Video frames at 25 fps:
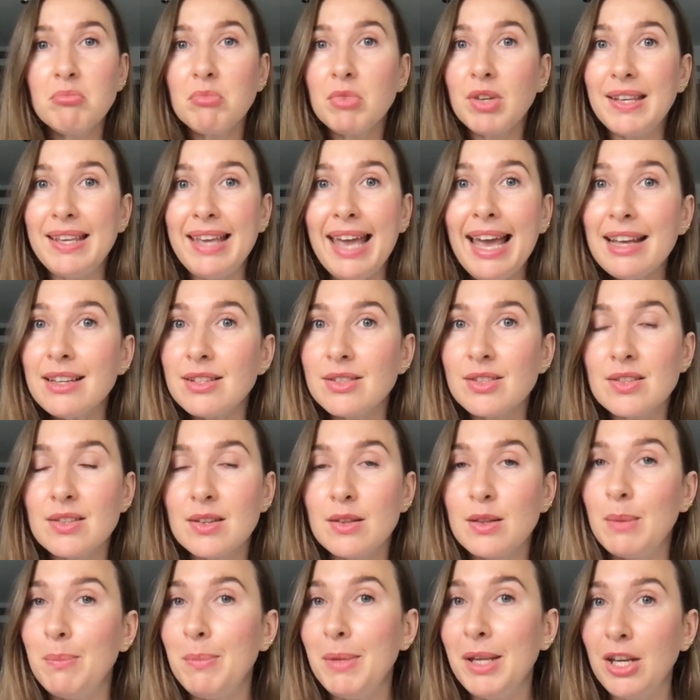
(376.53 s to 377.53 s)
guess
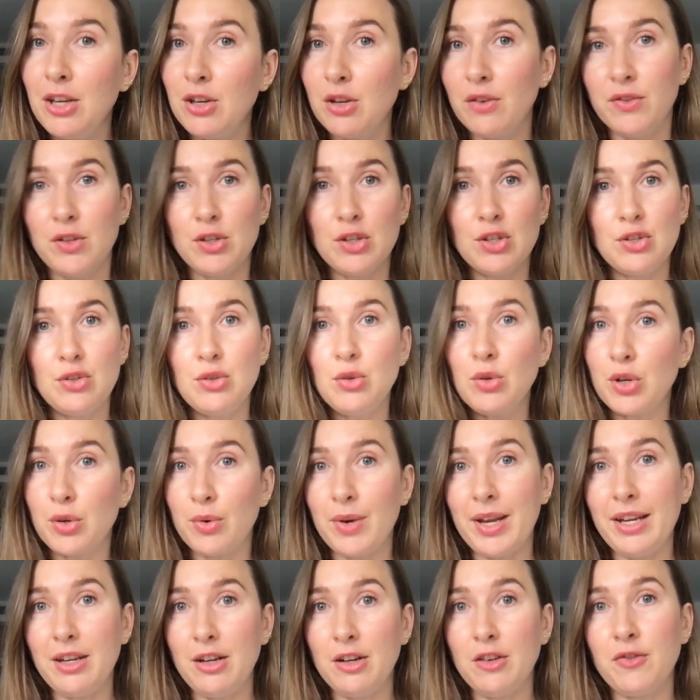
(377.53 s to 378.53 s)
the meaning of this new
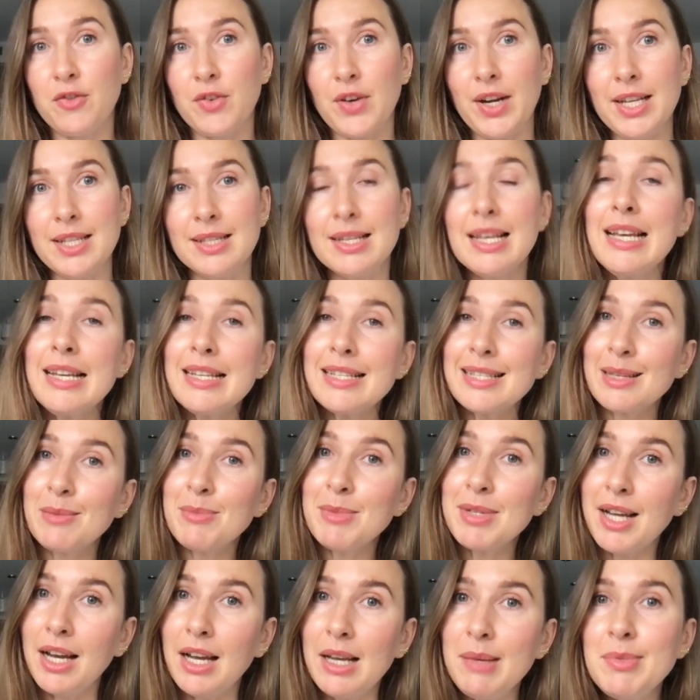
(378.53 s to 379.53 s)
created phrase.
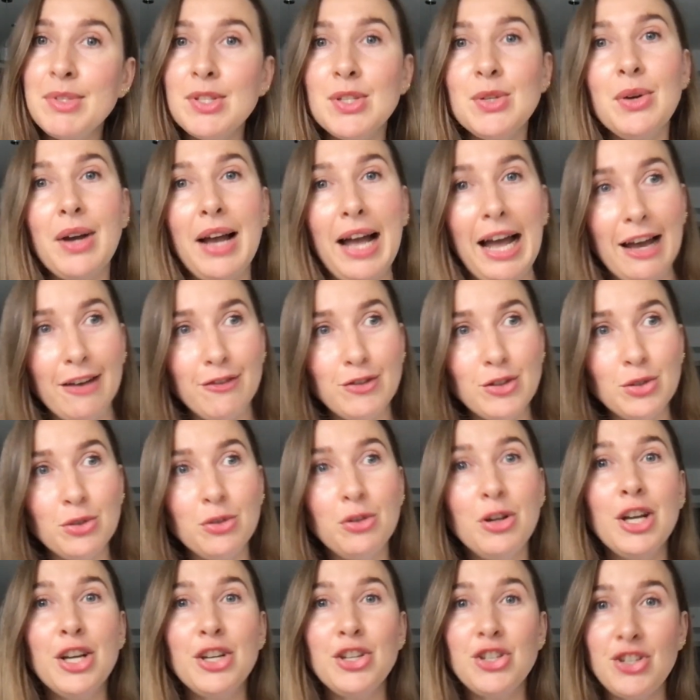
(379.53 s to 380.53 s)
Sometimes you have
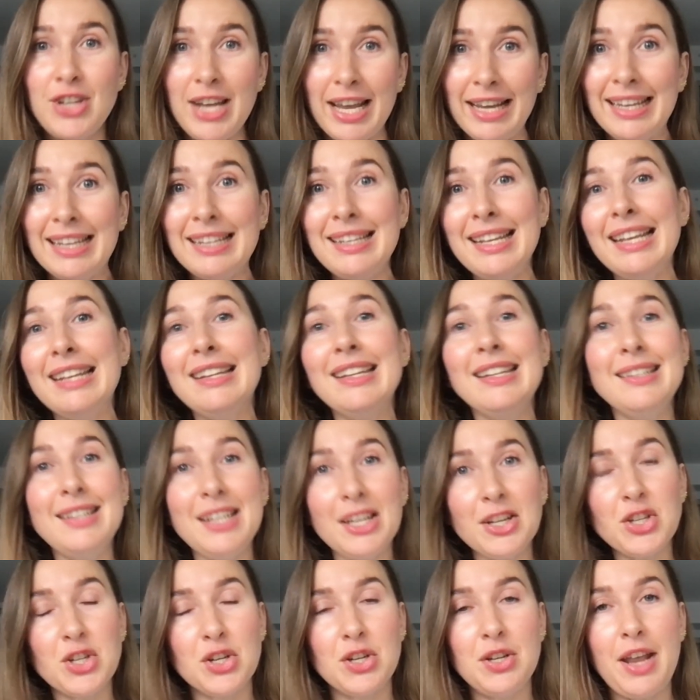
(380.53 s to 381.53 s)
to check it in a
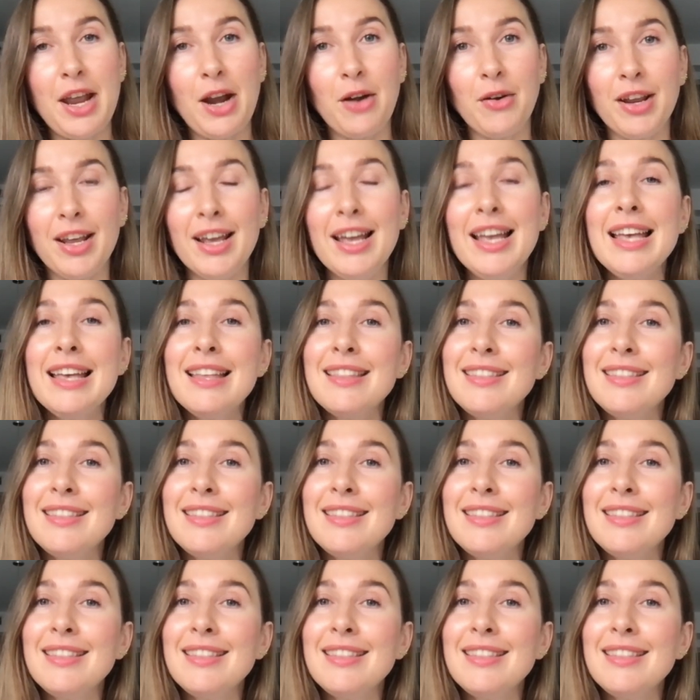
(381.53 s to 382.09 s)
dictionary.